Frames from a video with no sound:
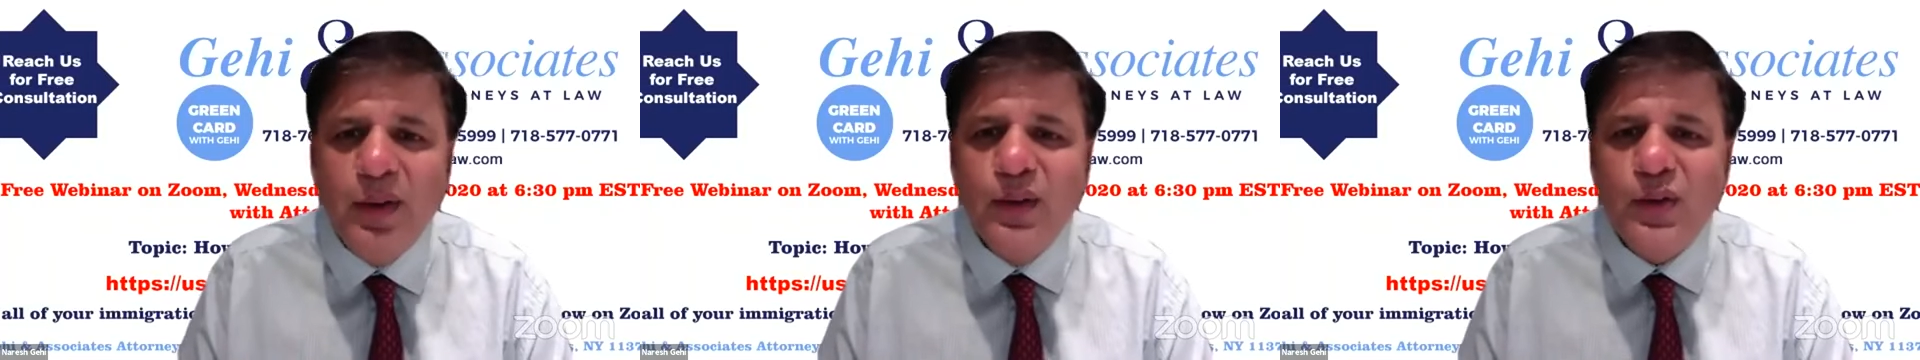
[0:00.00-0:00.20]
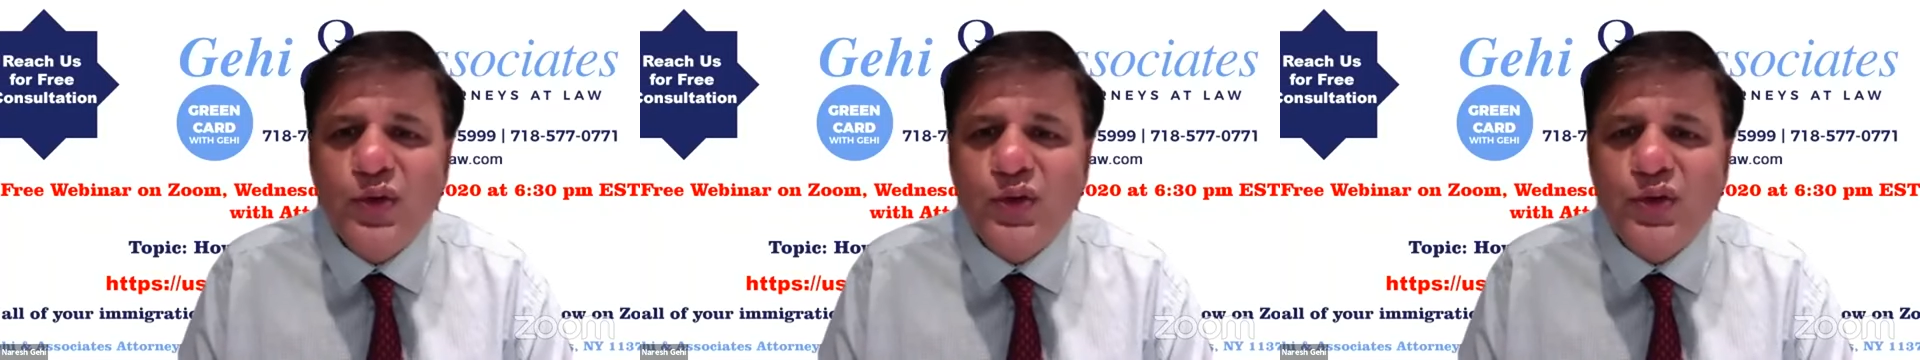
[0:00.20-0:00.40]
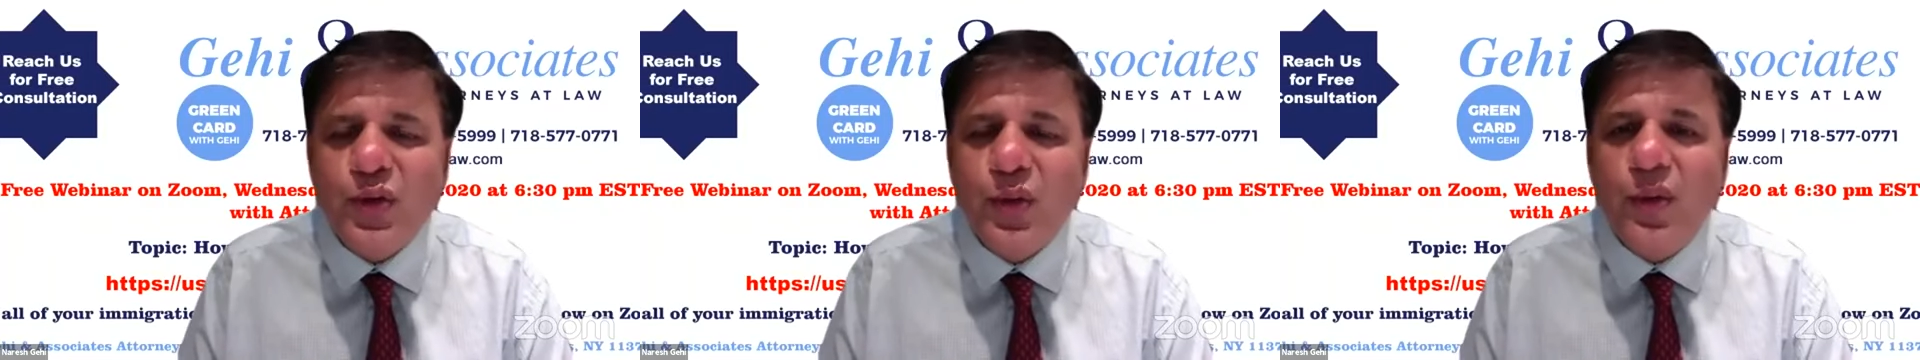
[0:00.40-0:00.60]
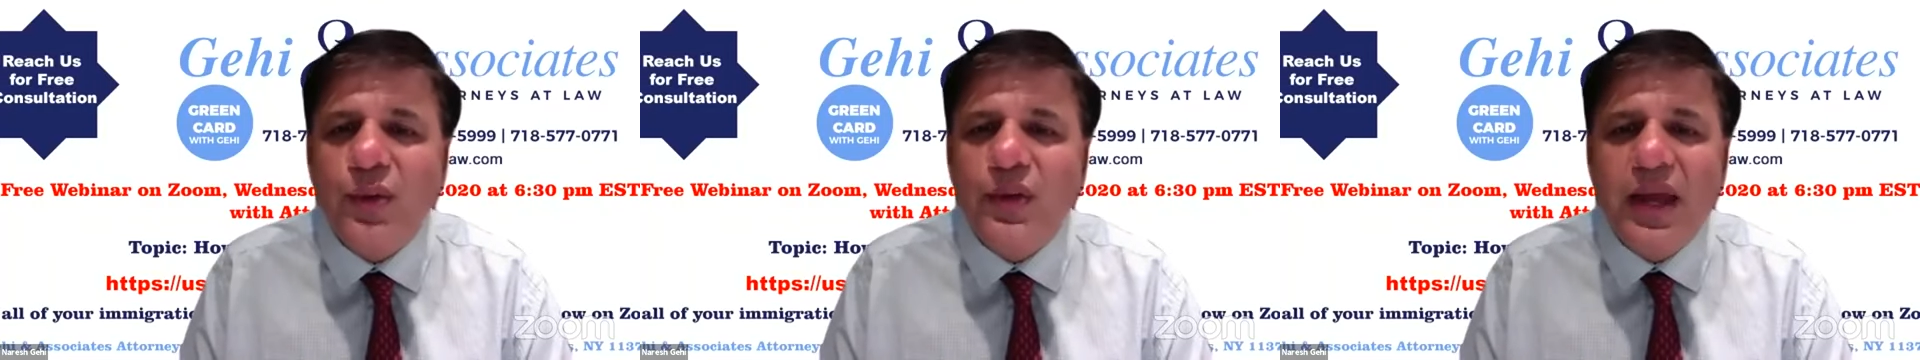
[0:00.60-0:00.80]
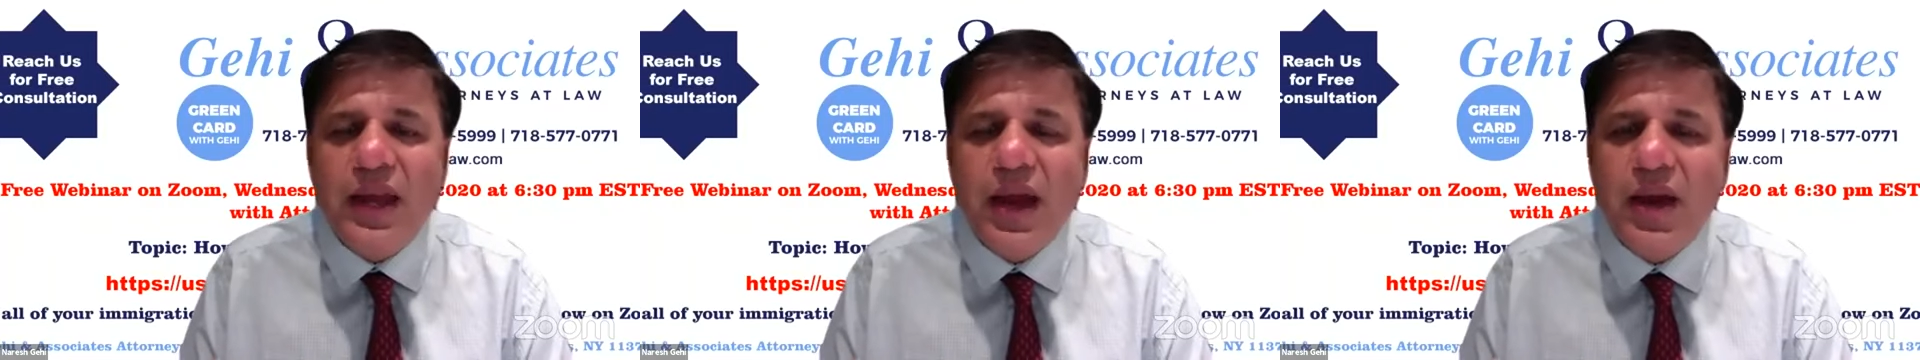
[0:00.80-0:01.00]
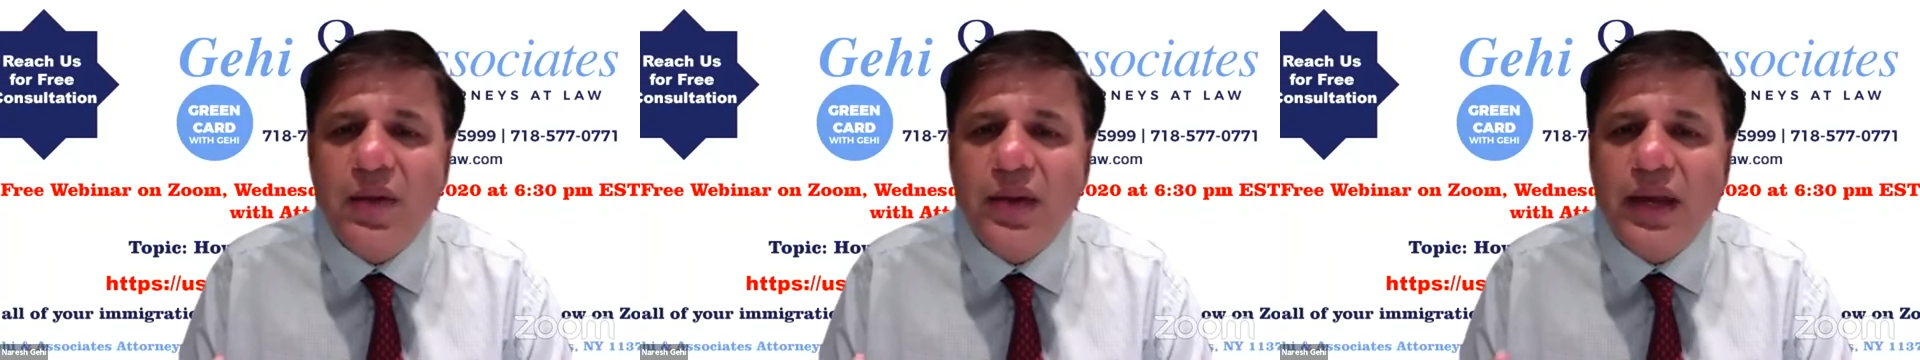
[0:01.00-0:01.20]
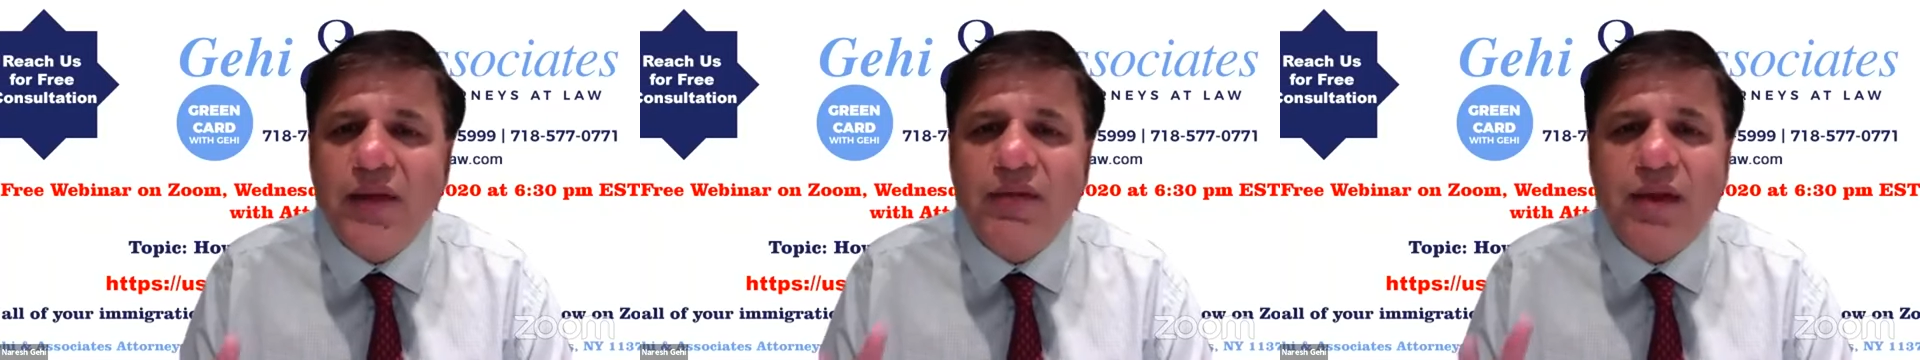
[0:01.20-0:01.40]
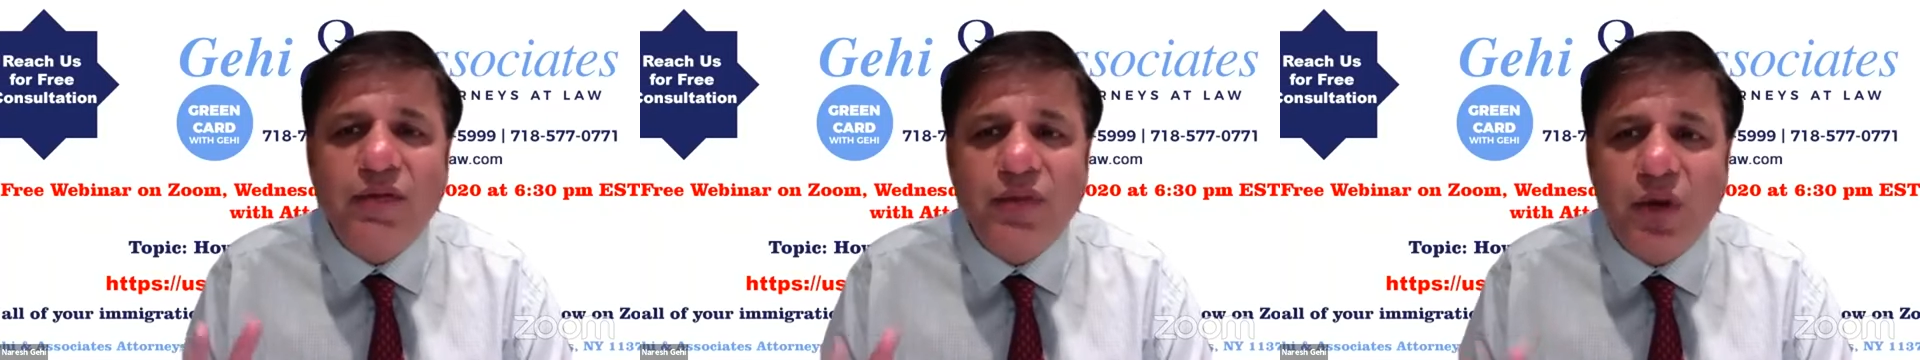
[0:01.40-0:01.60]
So, even
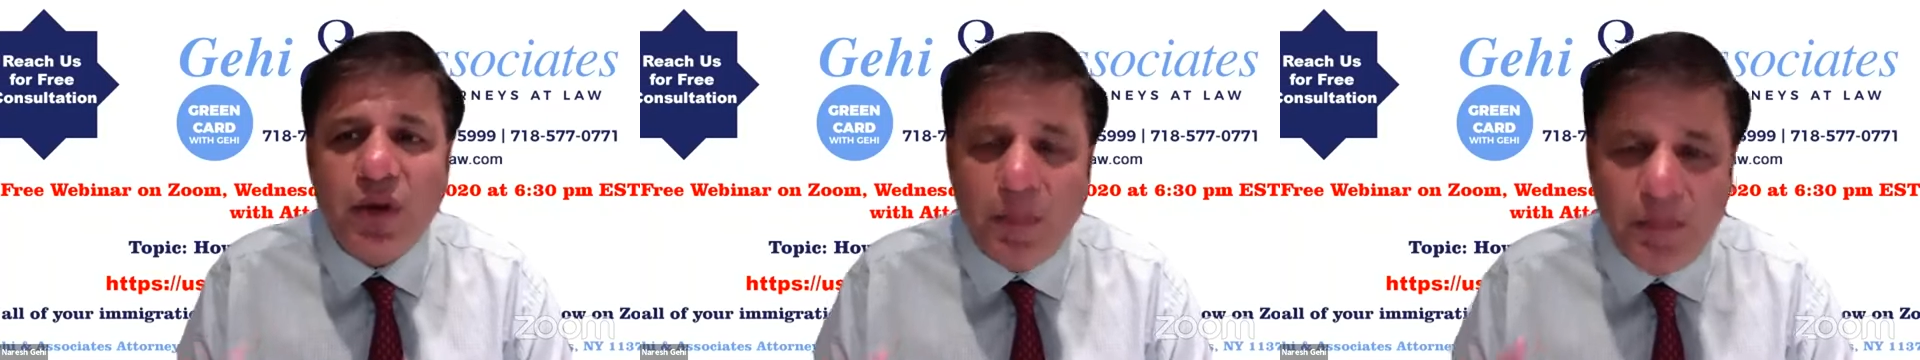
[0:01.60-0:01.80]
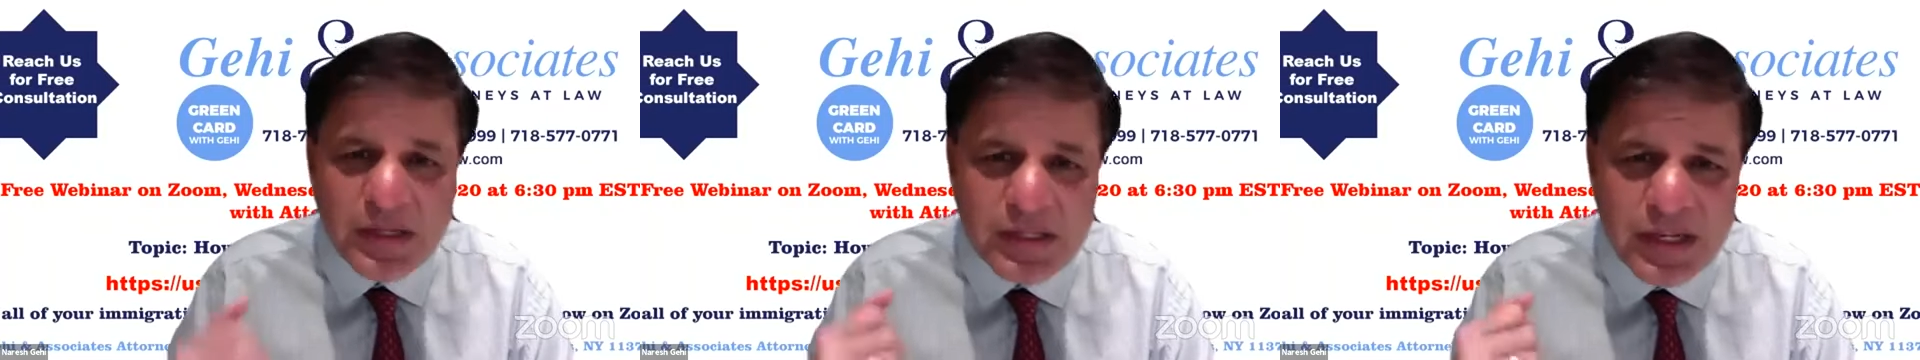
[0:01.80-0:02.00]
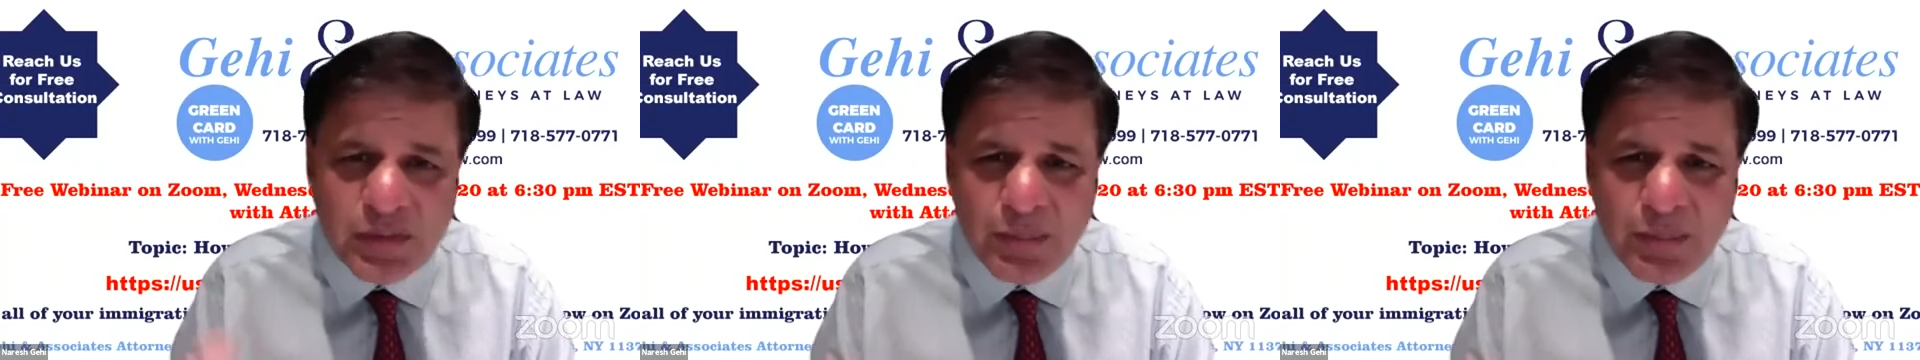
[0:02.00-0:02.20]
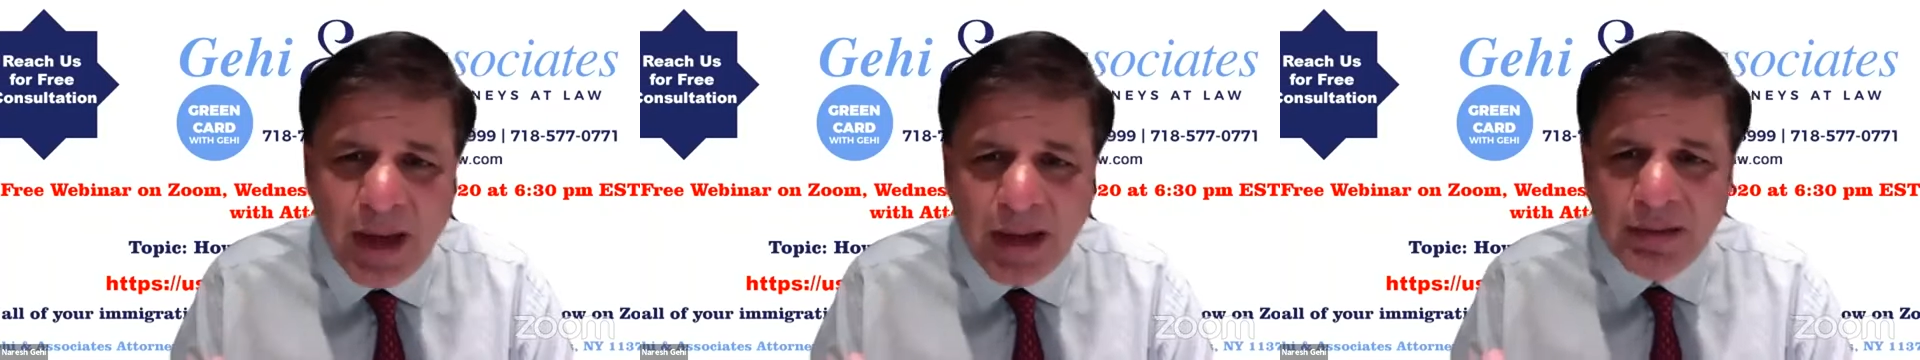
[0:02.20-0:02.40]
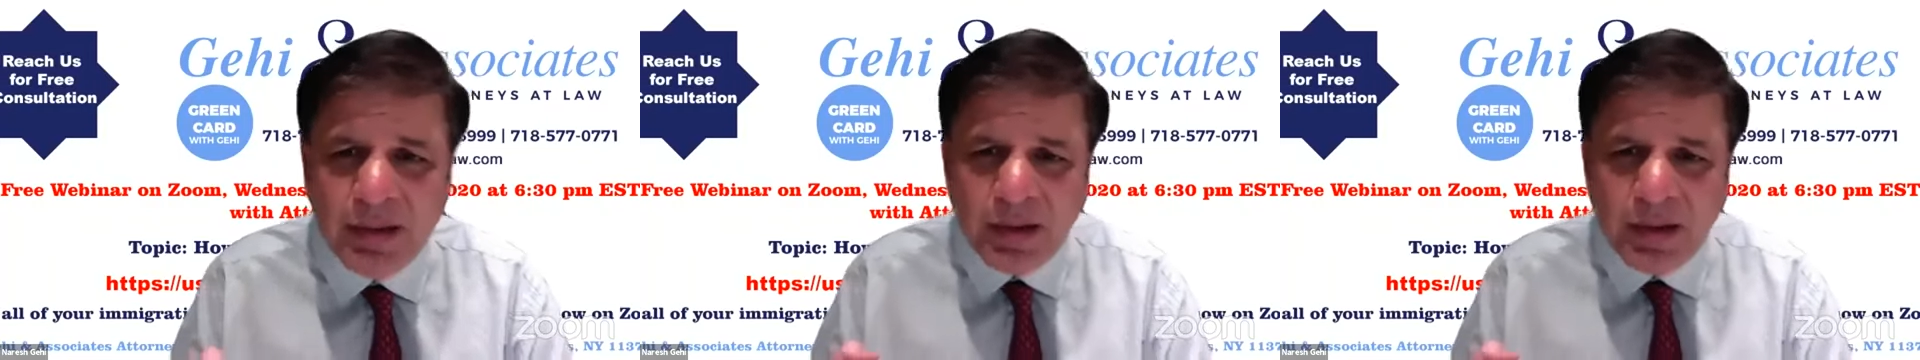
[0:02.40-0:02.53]
if you're a businessman,